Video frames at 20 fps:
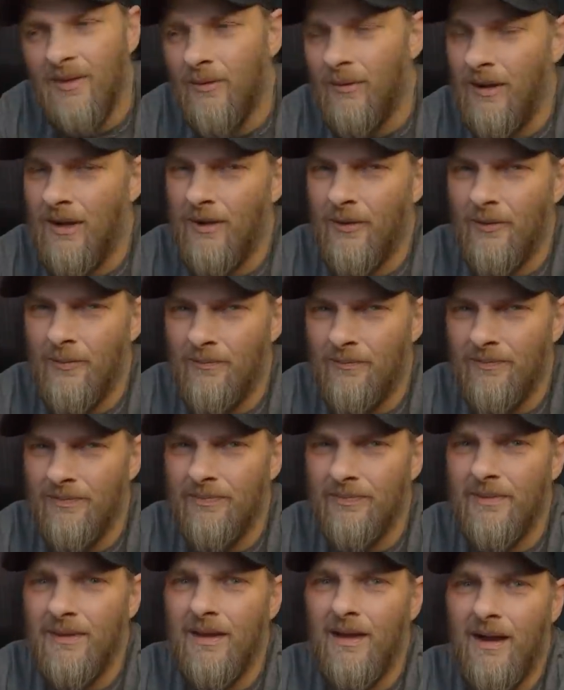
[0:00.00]
Well,
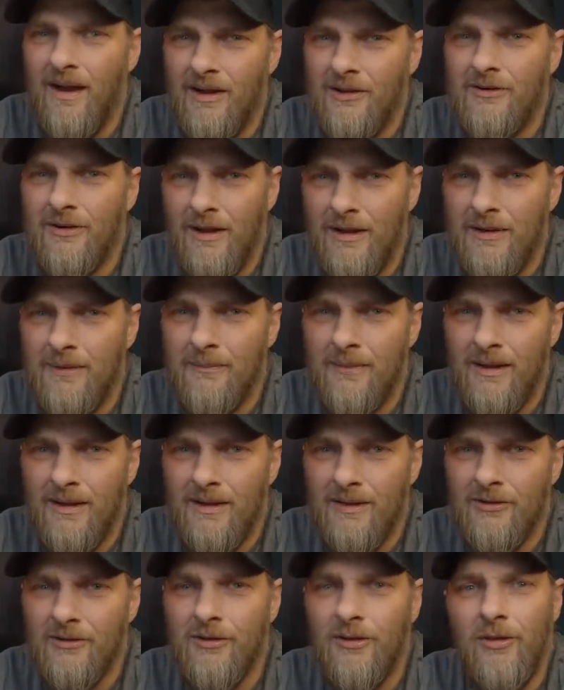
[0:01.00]
I tried to make
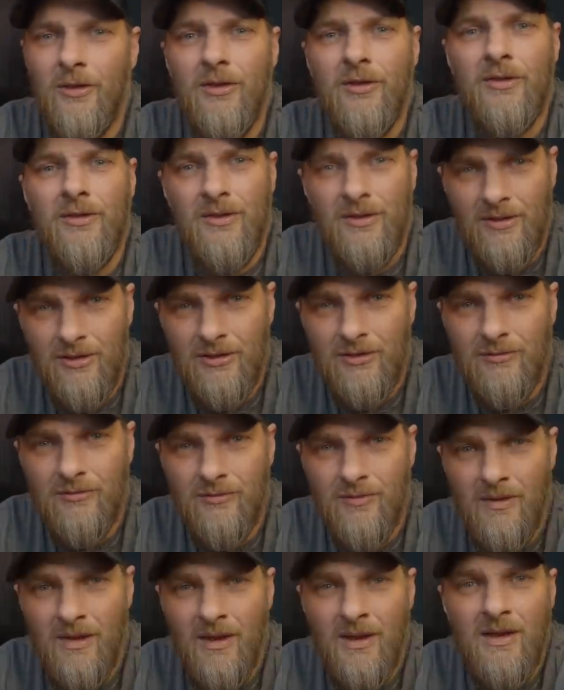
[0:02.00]
it so that this
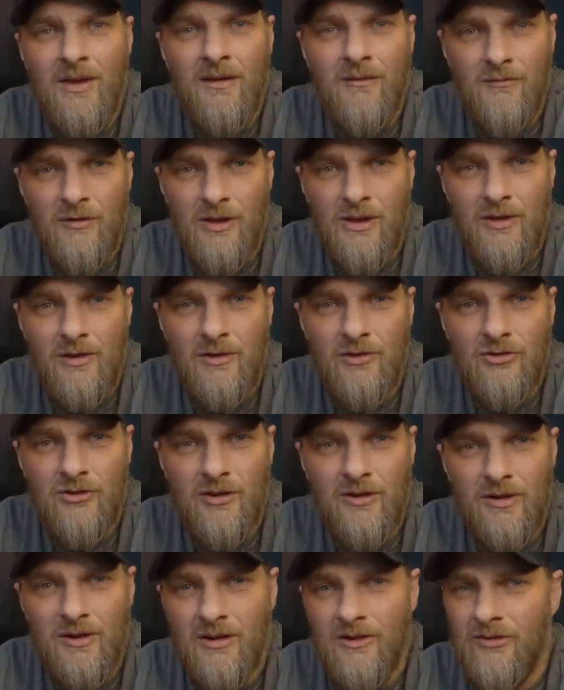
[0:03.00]
video
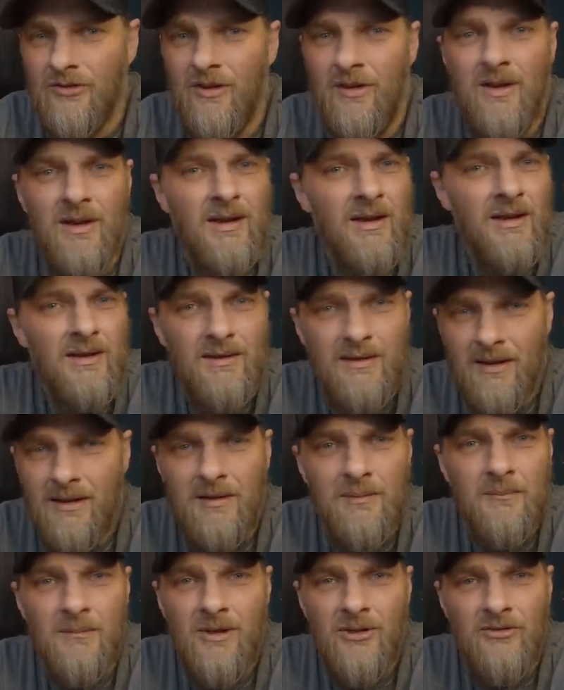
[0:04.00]
series
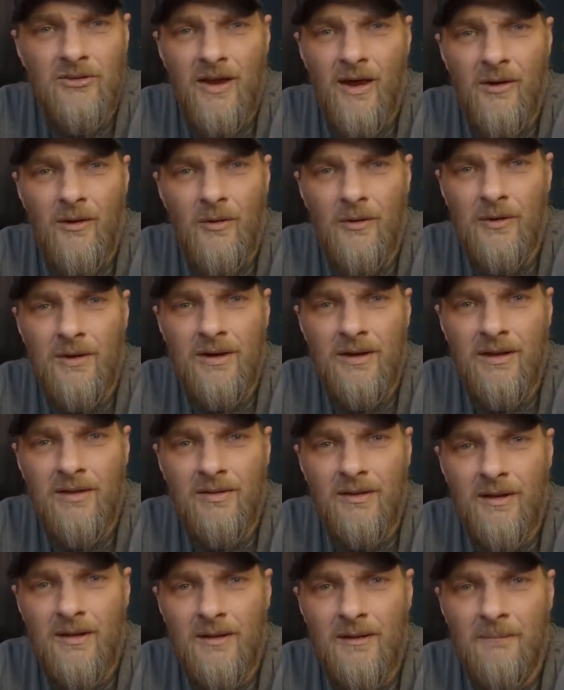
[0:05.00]
didn't miss out on
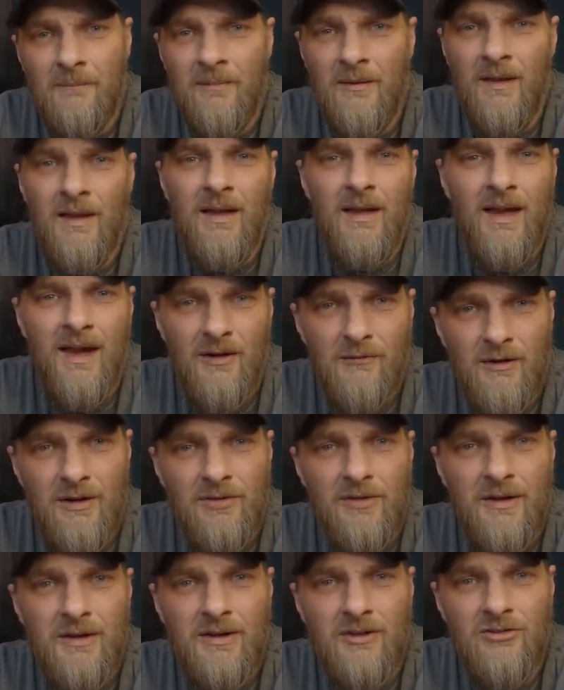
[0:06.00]
anything.
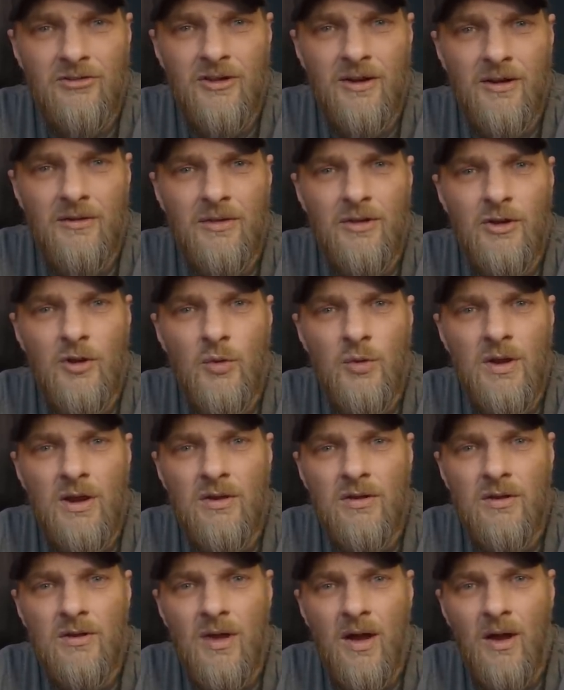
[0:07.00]
Everything is there that you need
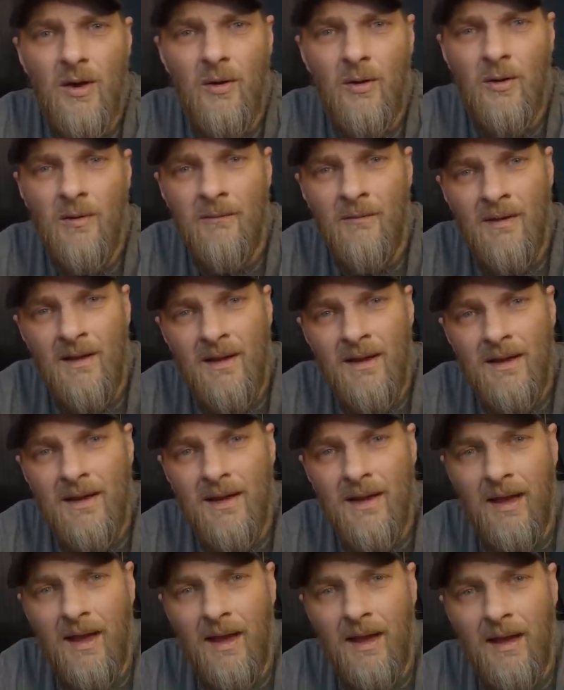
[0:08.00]
to know.
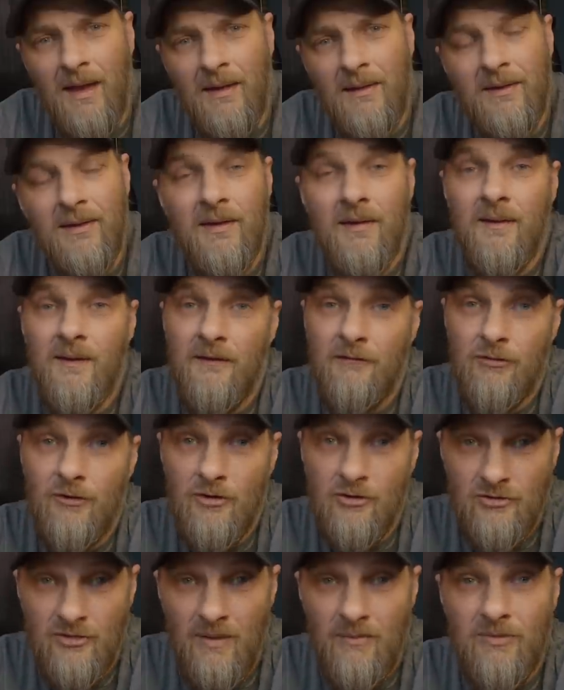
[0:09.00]
And if
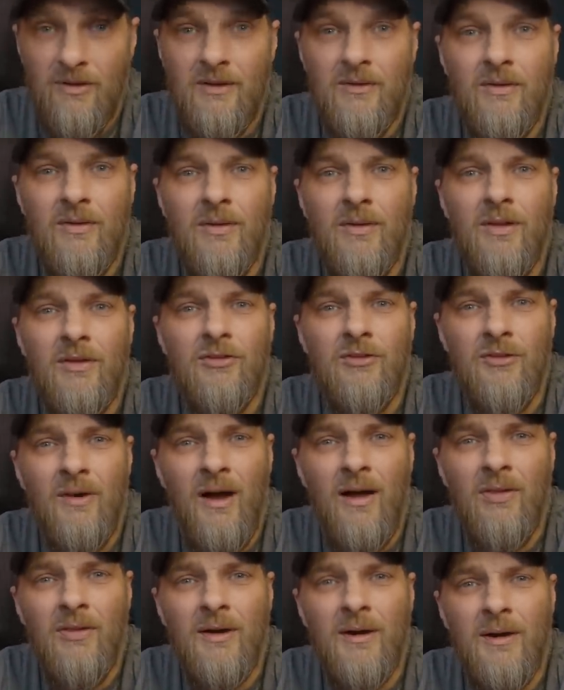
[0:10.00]
there's something that's
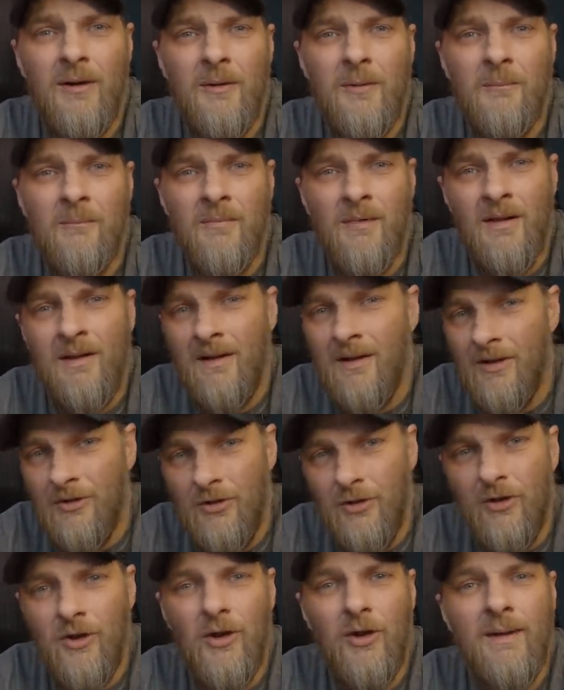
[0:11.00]
not there,
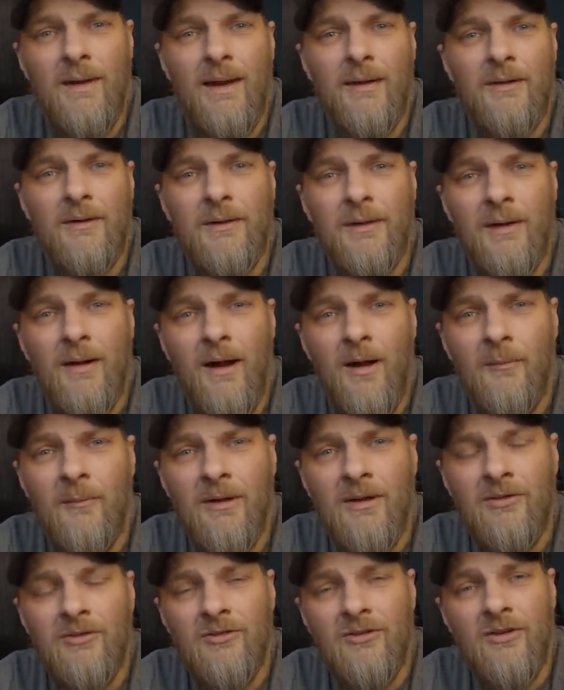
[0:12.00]
you can go down in the
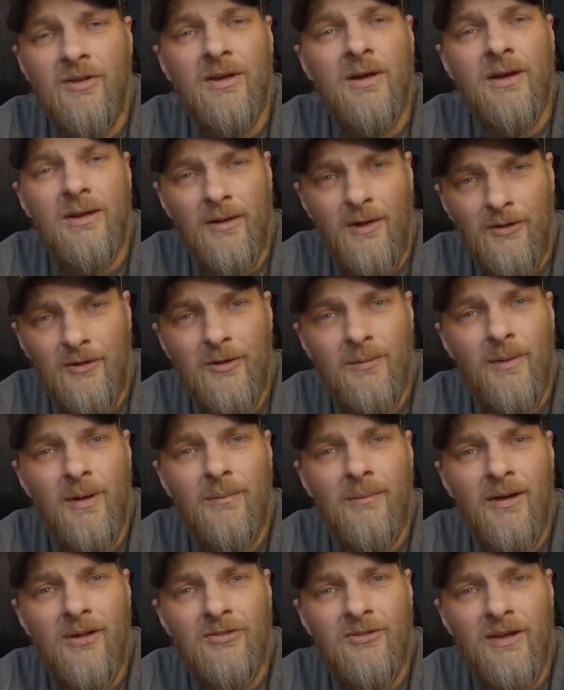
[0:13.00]
comments and I'll do my
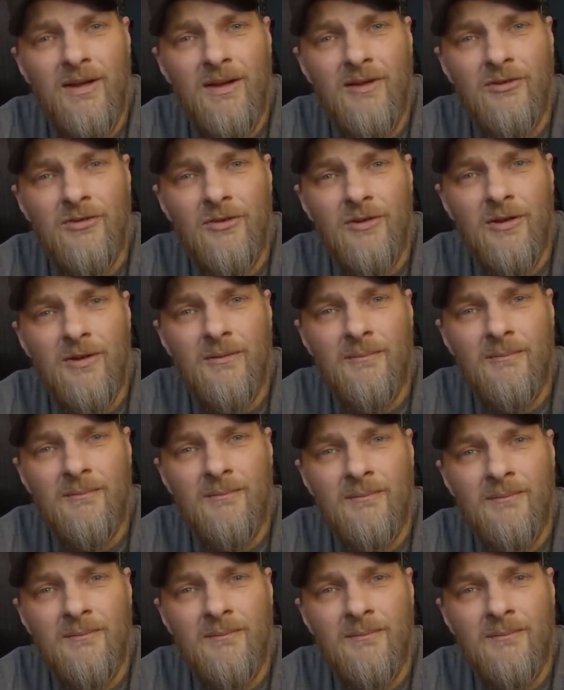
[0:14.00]
best to answer it.